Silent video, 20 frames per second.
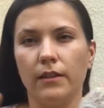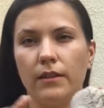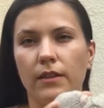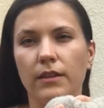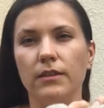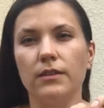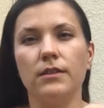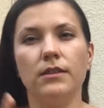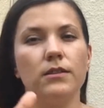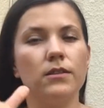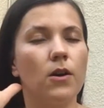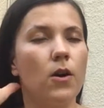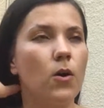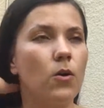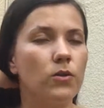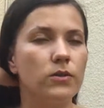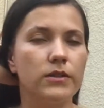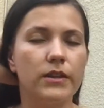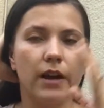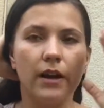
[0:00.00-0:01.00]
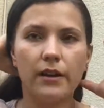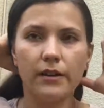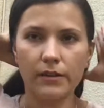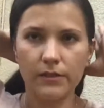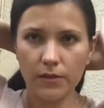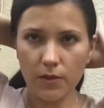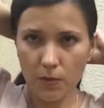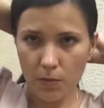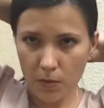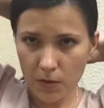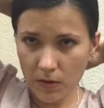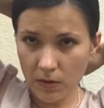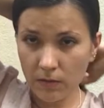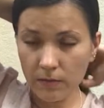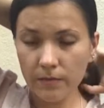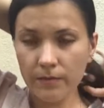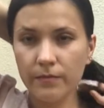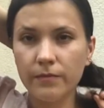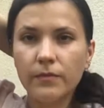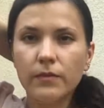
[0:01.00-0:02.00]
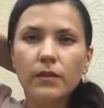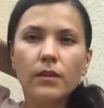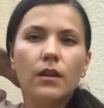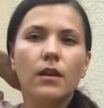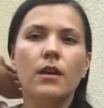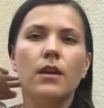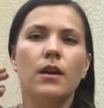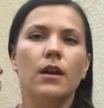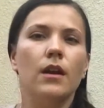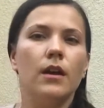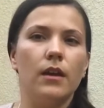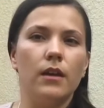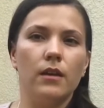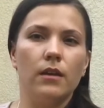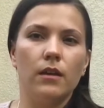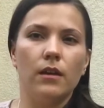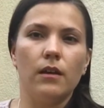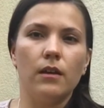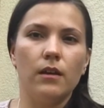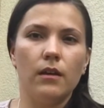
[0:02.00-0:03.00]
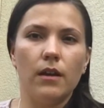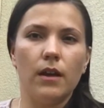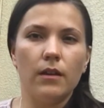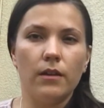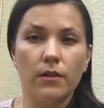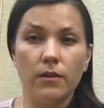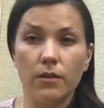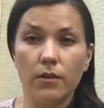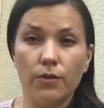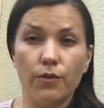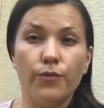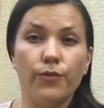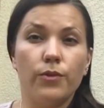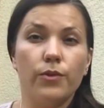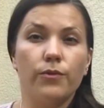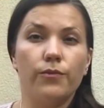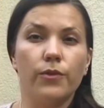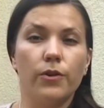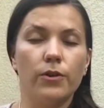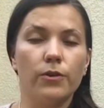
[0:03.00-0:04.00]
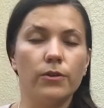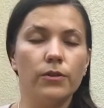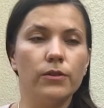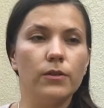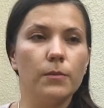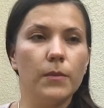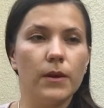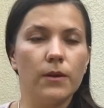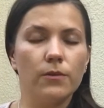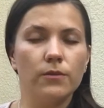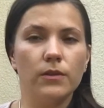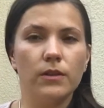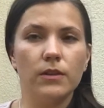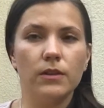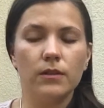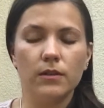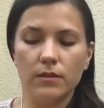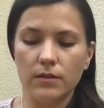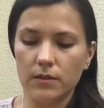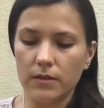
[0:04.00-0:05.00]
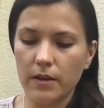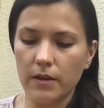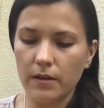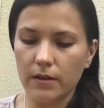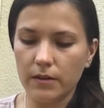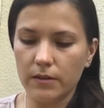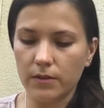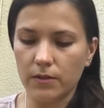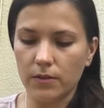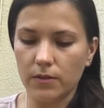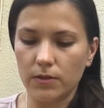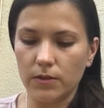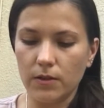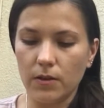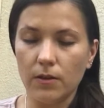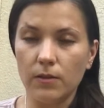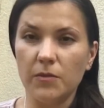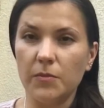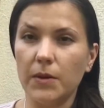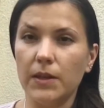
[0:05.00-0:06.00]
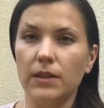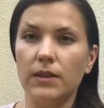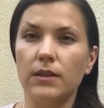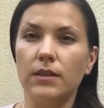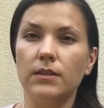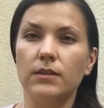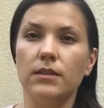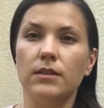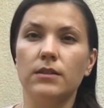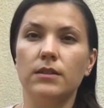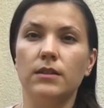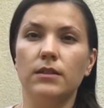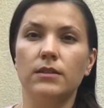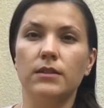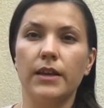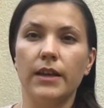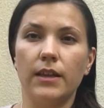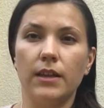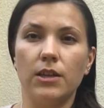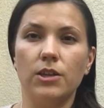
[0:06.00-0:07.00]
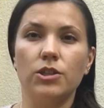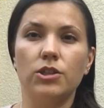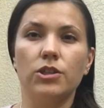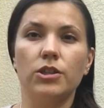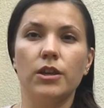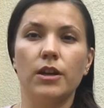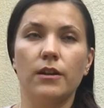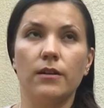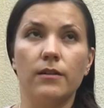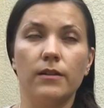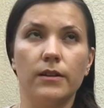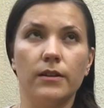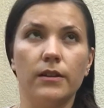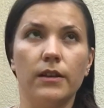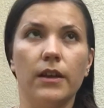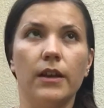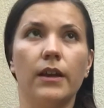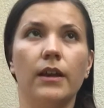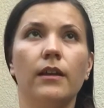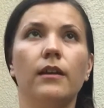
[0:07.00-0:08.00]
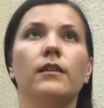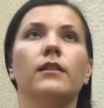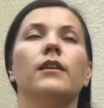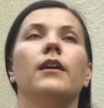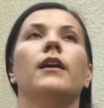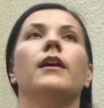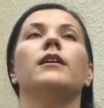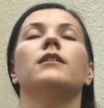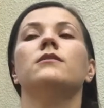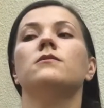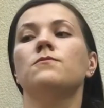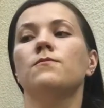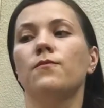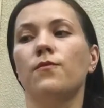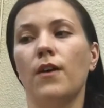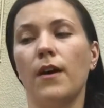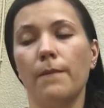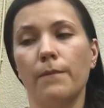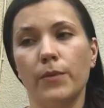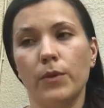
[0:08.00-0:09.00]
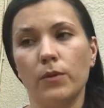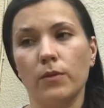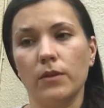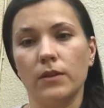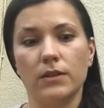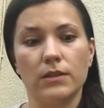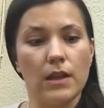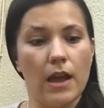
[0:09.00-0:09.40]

This is Holzgarn Noble. I don't know if you've heard about this yarn or not, but this is a Danish yarn and it's fabulous.